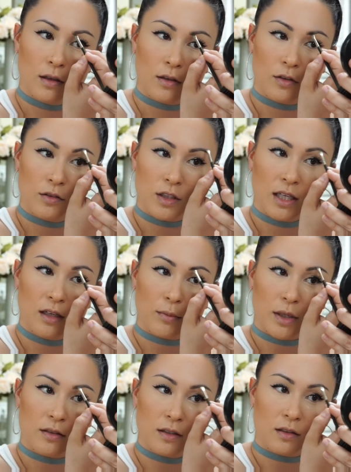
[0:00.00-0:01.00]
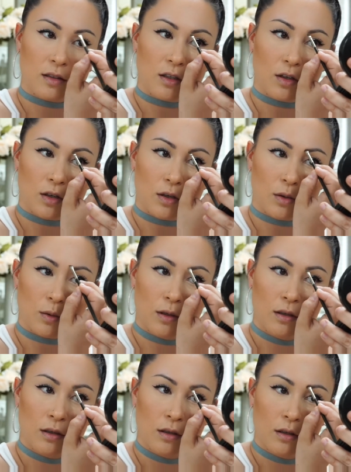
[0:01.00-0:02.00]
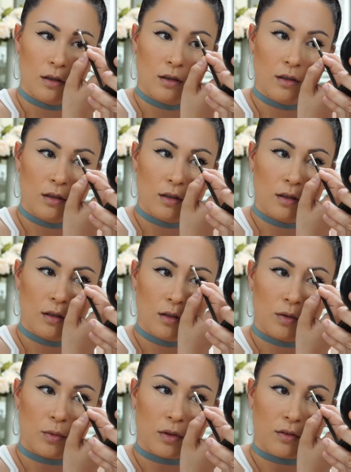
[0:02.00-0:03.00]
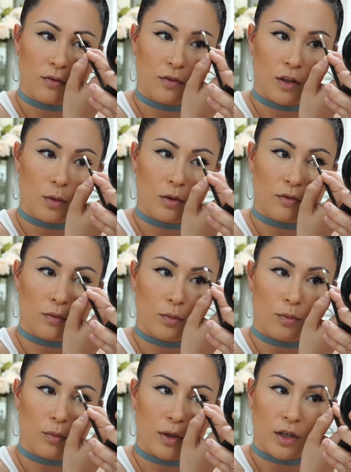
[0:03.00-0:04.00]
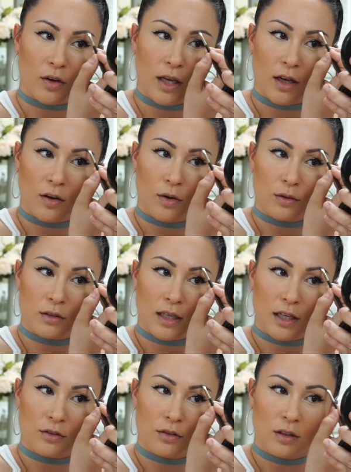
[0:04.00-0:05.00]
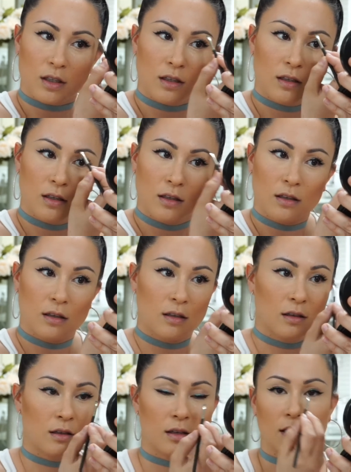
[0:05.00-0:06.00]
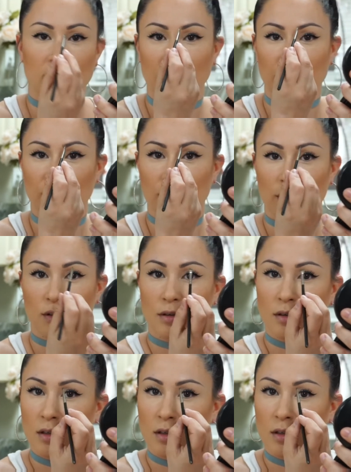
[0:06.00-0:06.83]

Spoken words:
You just kind of basically go with the flow of where your hair goes naturally, except for,